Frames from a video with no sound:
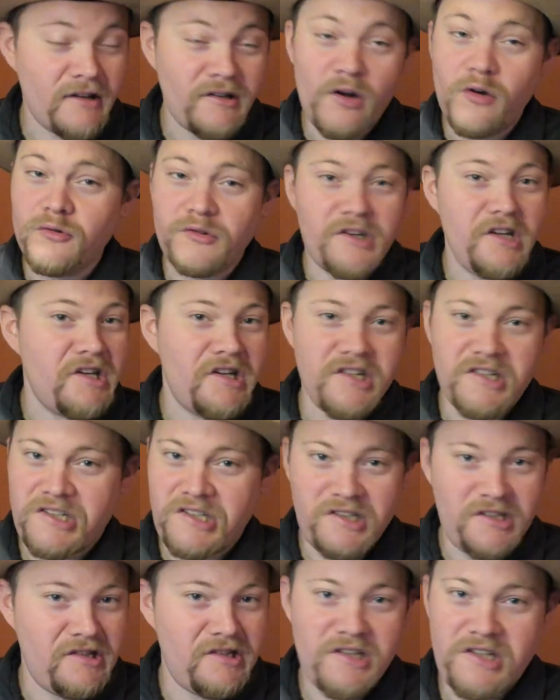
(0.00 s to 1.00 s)
don't think this
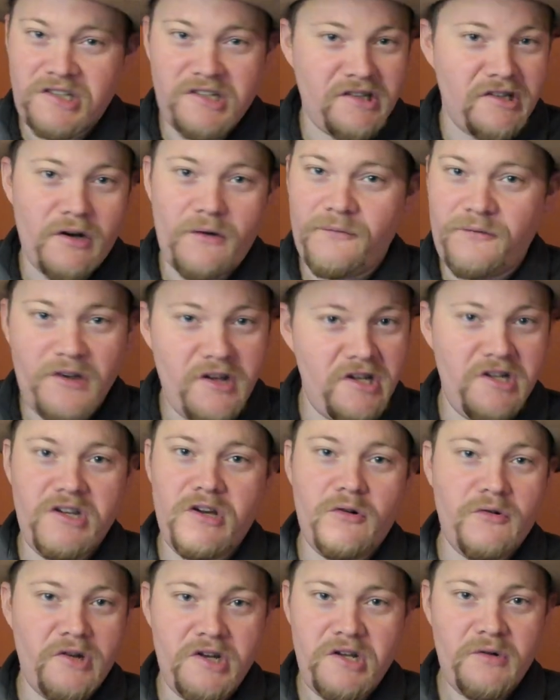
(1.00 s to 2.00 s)
is this is on
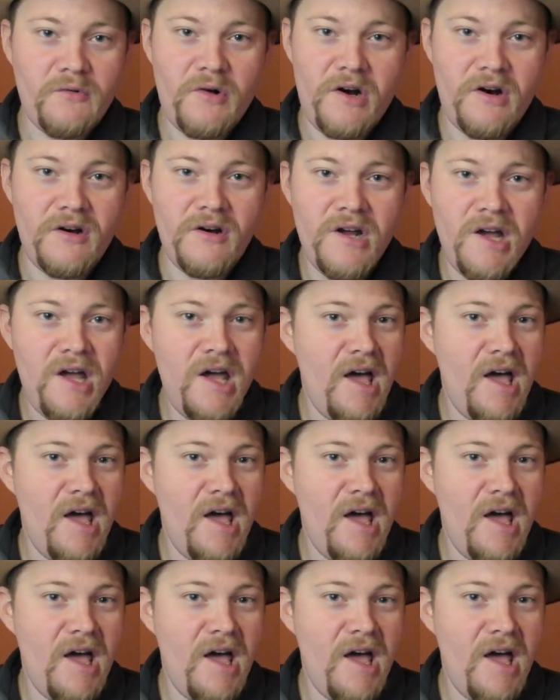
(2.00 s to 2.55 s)
video anywhere